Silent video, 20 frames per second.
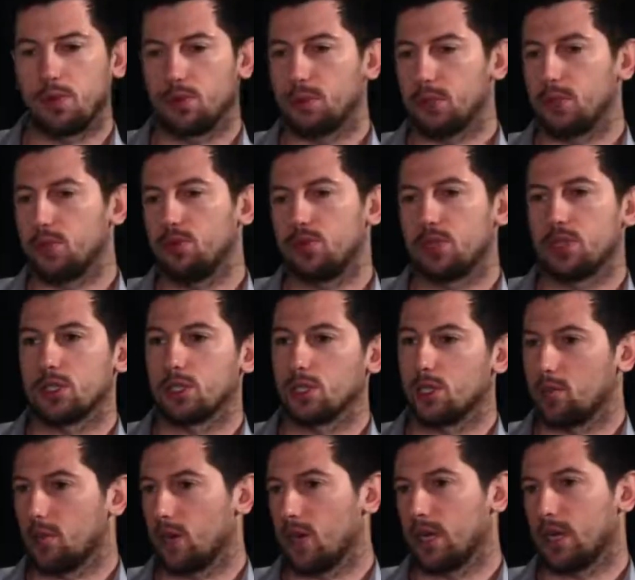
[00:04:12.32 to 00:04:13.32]
opportunities on
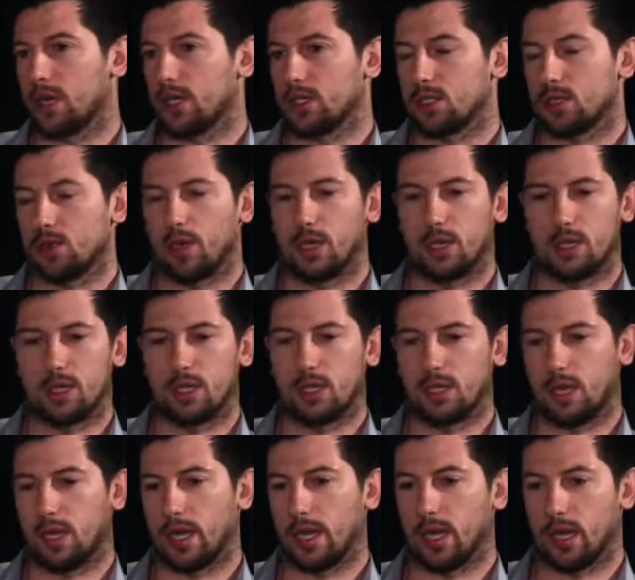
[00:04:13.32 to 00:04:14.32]
the market, so I needed
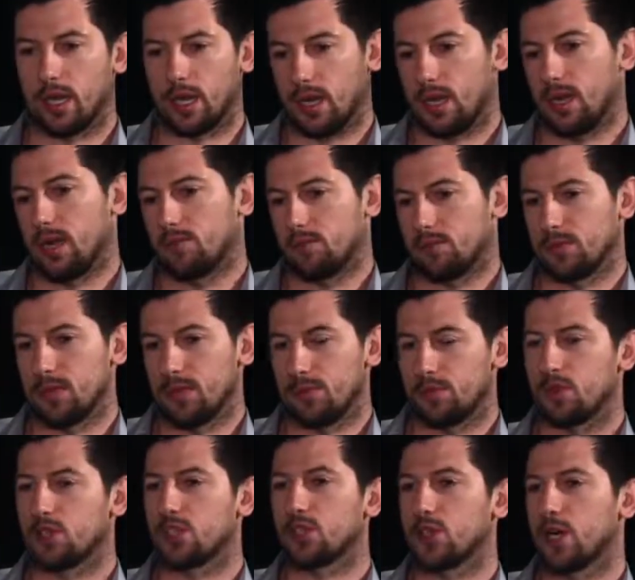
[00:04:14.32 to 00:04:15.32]

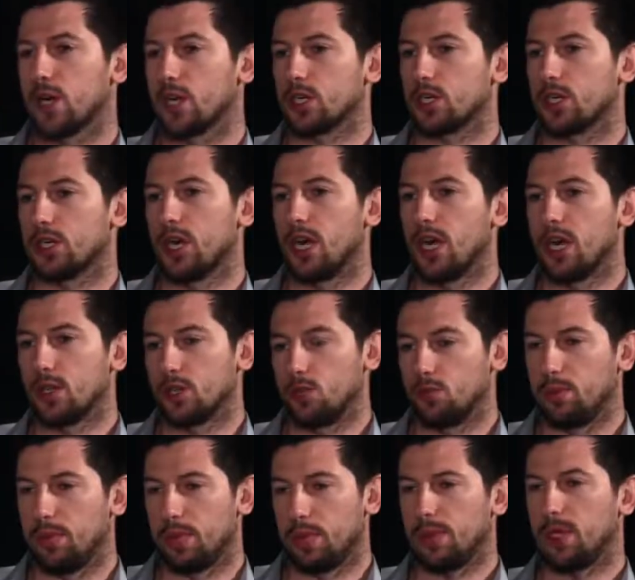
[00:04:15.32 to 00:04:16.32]
infrastructure to
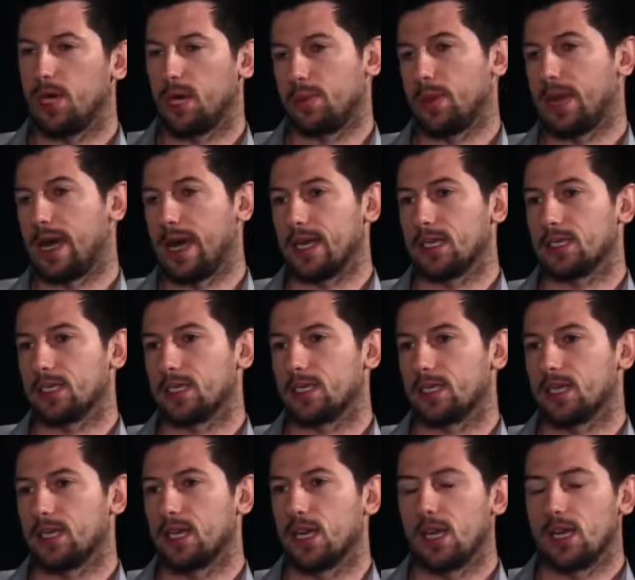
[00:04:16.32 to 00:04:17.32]
build up
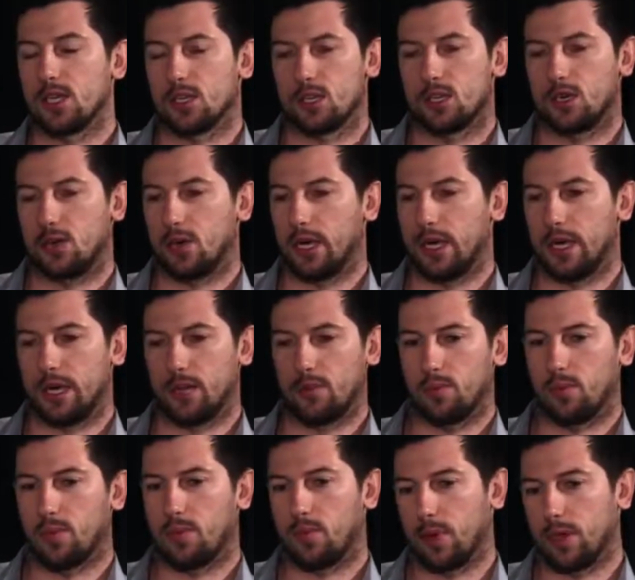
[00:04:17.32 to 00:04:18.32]
assets. So I
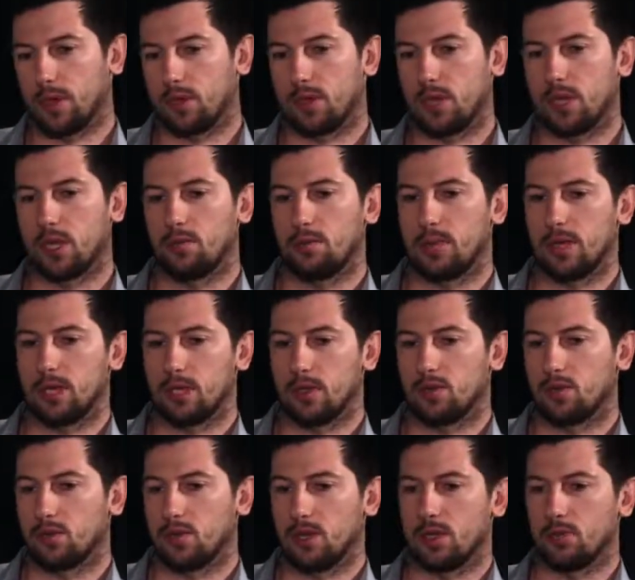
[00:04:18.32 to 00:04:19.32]
went a little bit
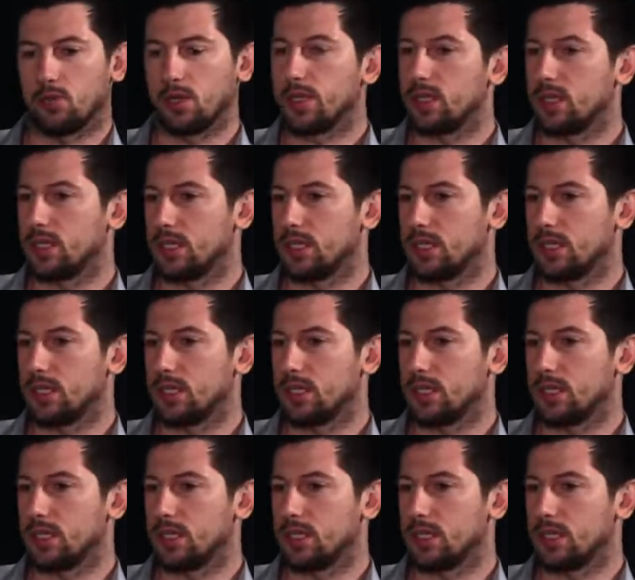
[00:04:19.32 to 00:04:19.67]
into the real